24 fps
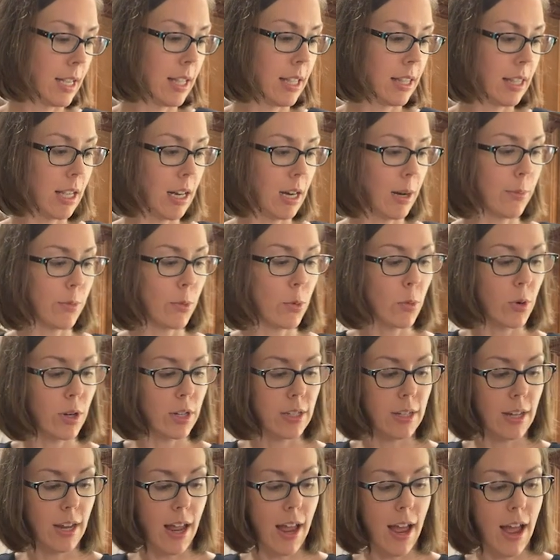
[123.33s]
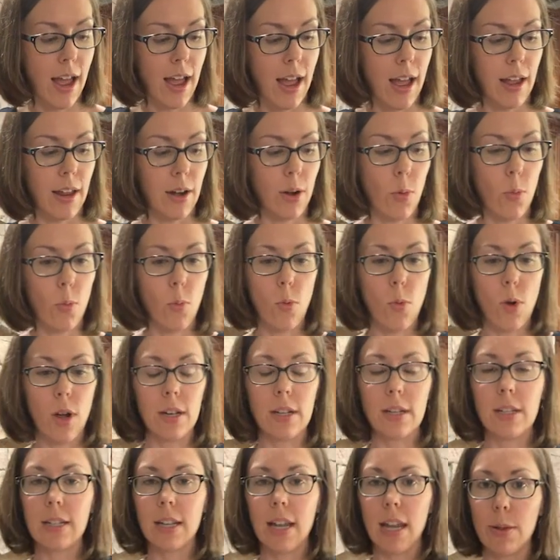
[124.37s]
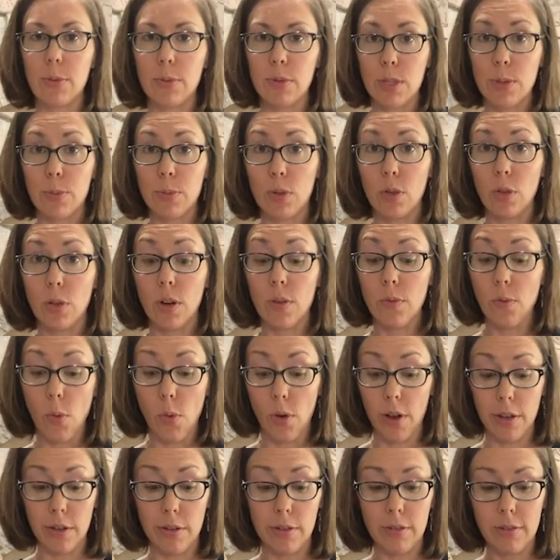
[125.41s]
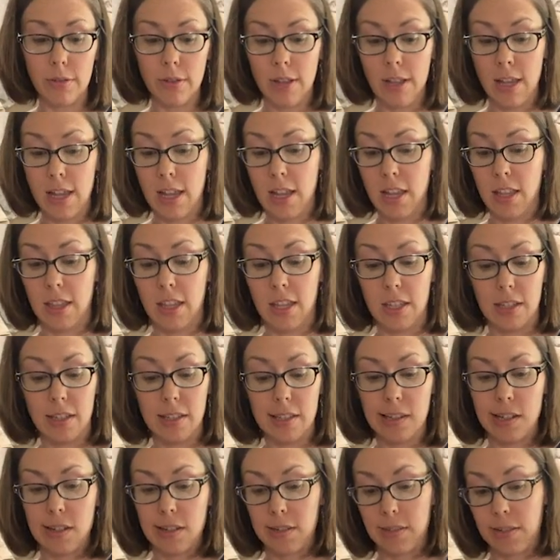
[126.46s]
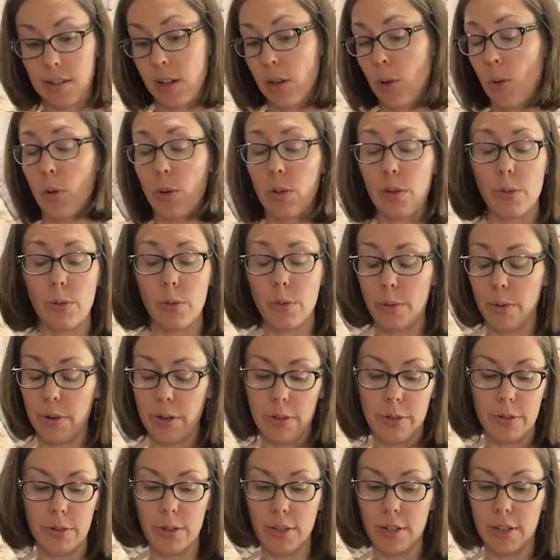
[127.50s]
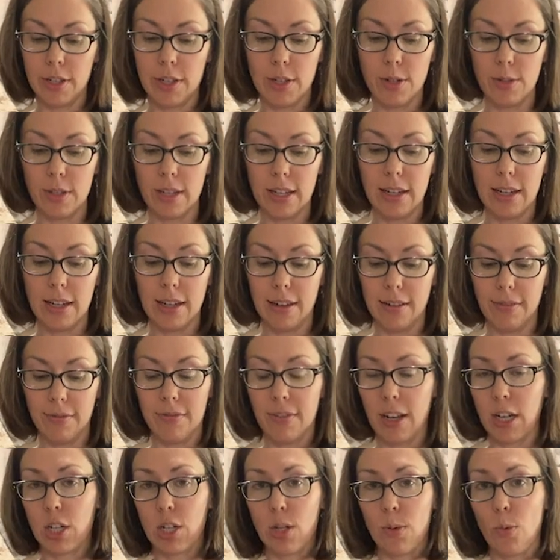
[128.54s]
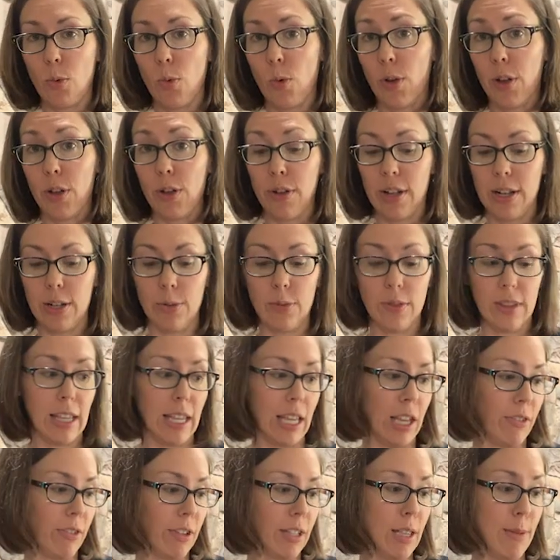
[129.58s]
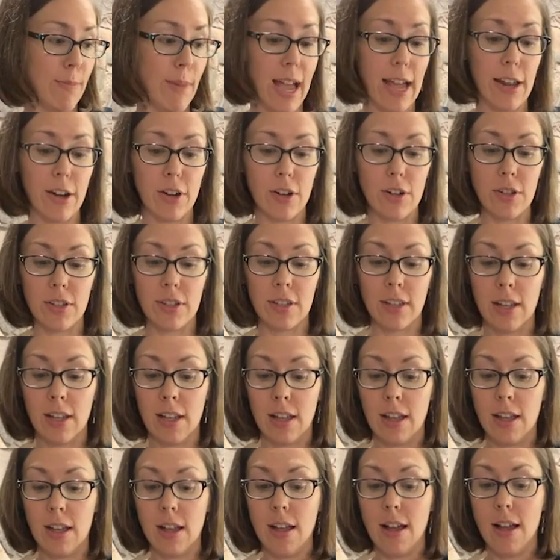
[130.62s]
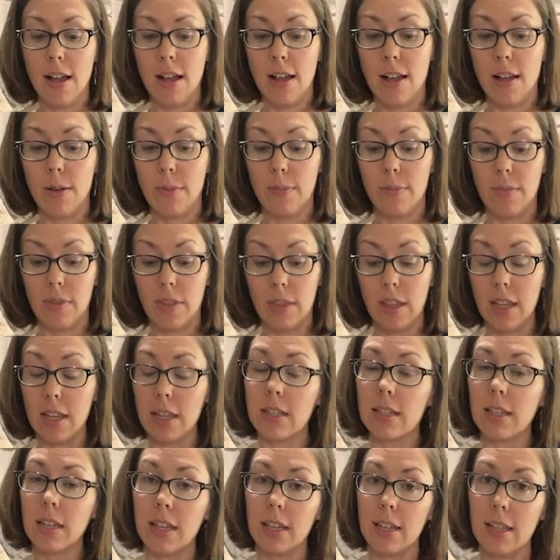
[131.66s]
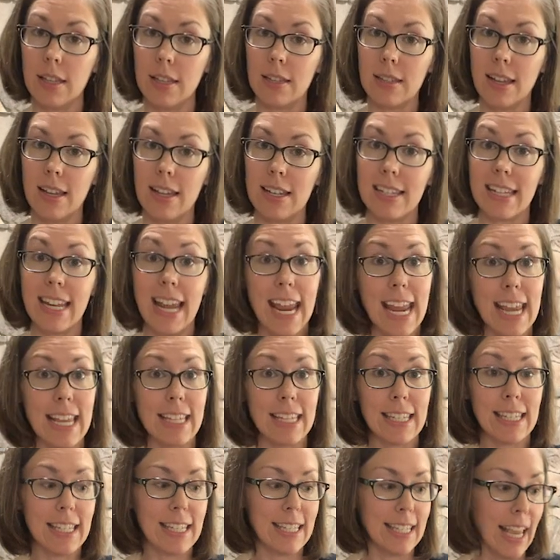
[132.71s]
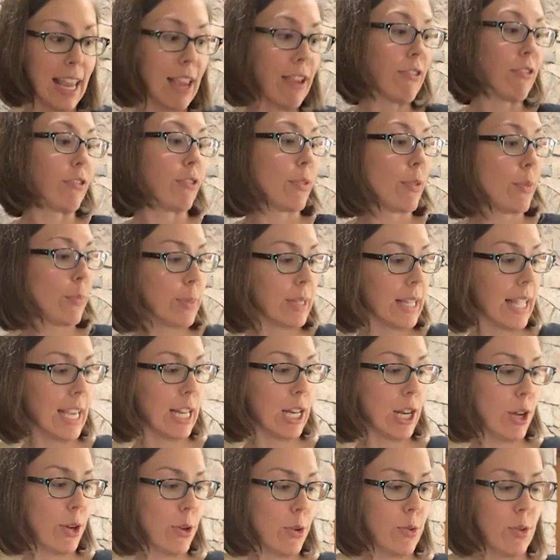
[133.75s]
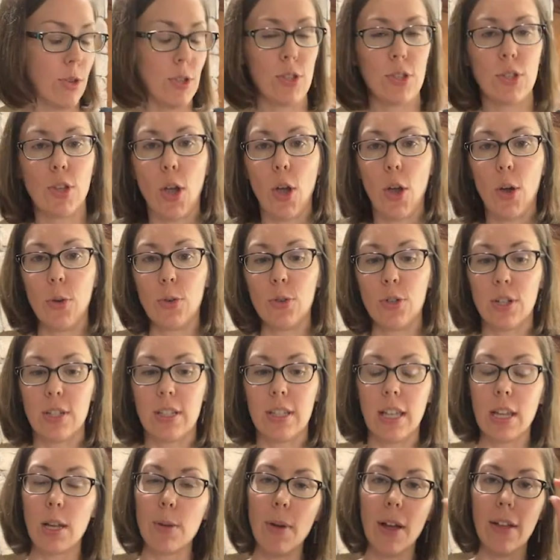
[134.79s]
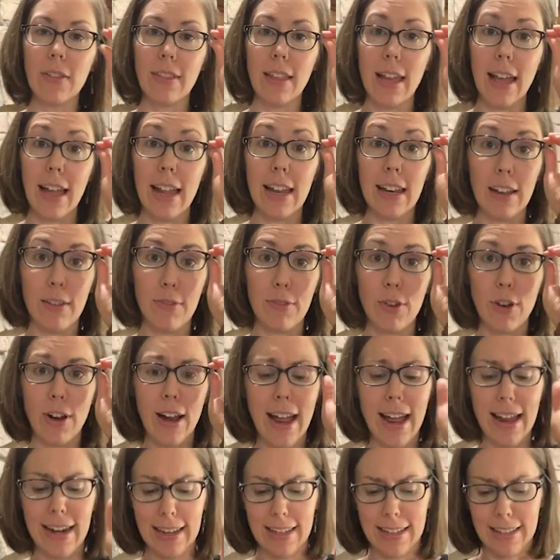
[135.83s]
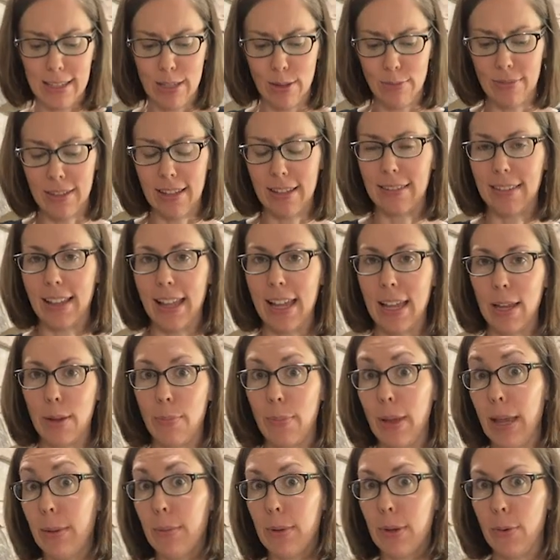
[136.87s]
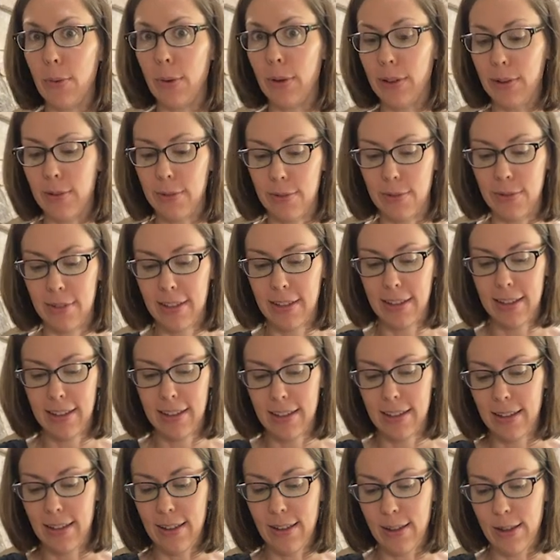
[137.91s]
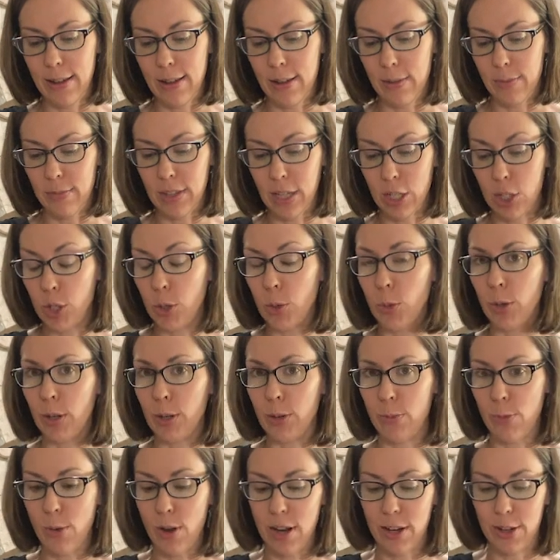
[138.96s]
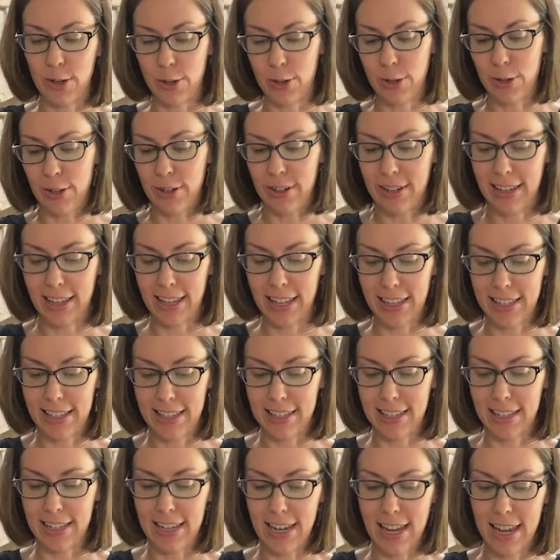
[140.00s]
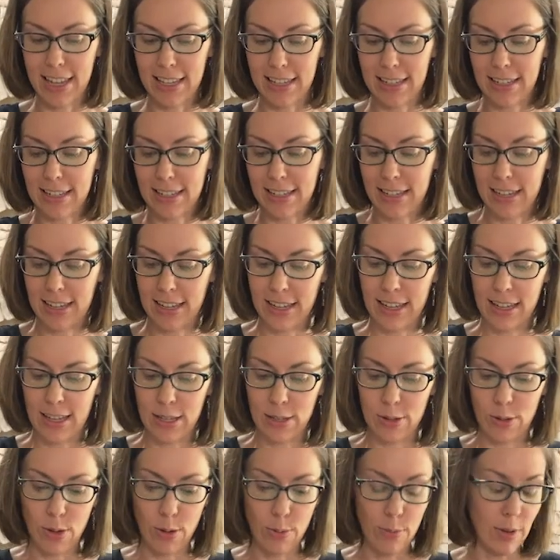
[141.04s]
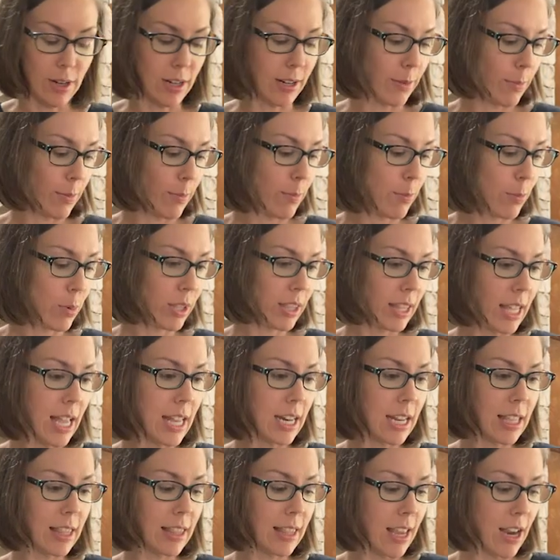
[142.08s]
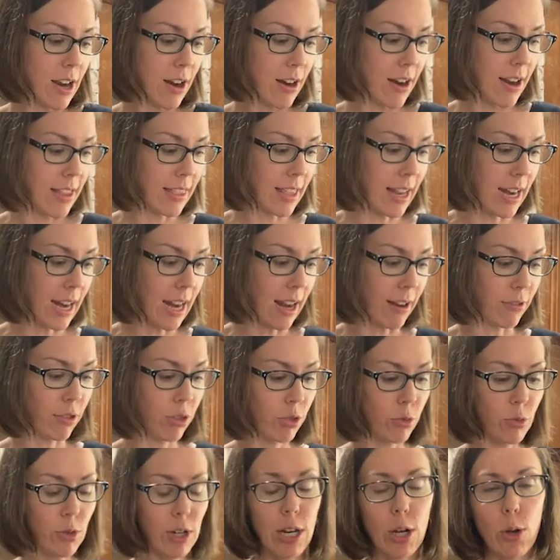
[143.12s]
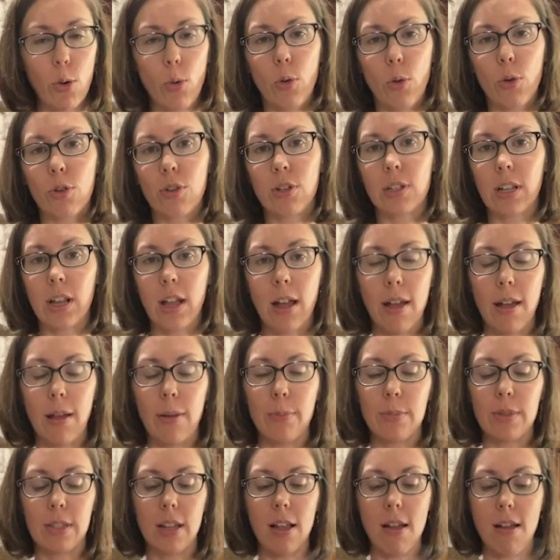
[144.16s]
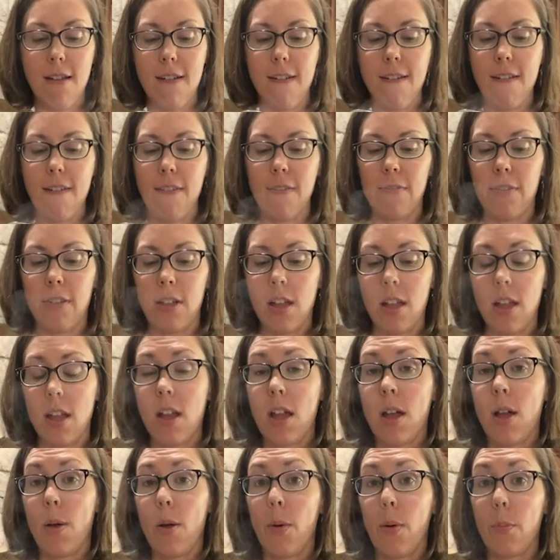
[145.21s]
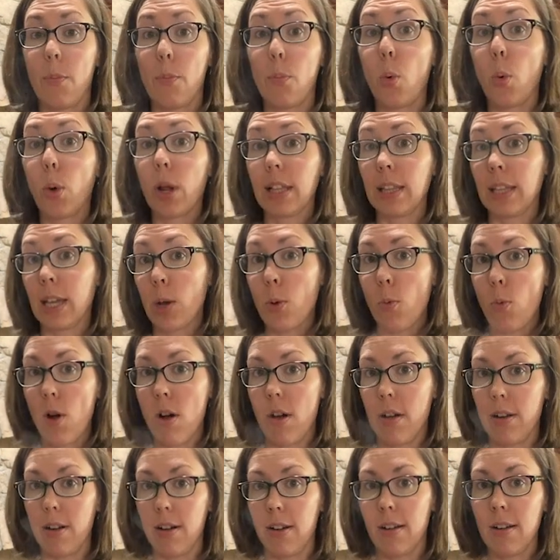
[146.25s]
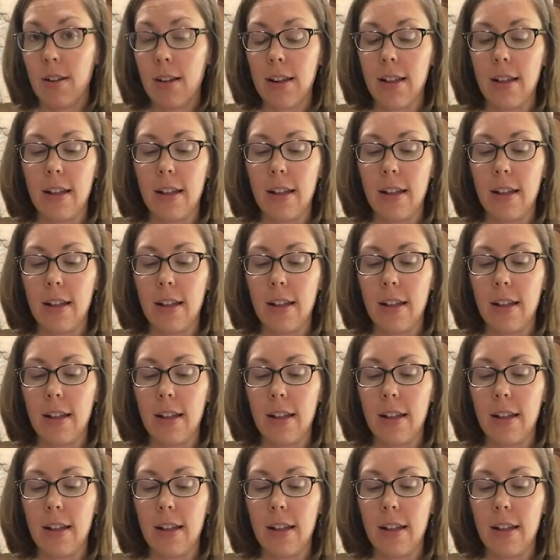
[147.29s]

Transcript: then I'm going to add 1 tablespoon of oil. This is canola oil. You could use any vegetable oil. I don't think it really matters. This is a taste-safe Play-Doh, so just think about that if you're adding something like baby oil that you wouldn't want your kids to taste. So I'm gonna put that in there, and then I have 3/4 cups of boiling water.